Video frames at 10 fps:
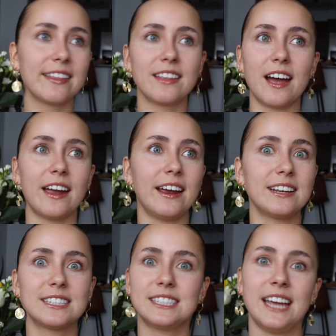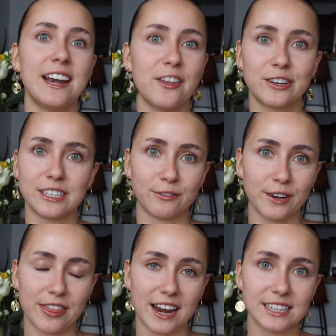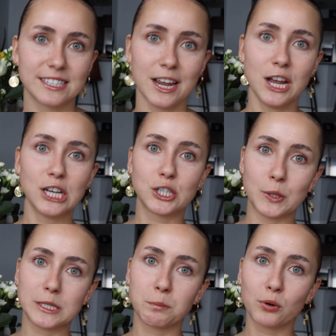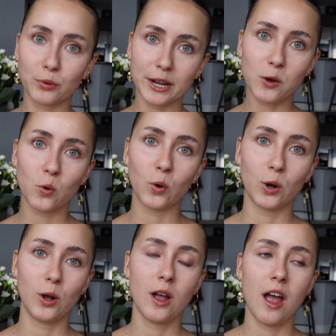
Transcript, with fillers: and like ten other different things. So it's pretty cool.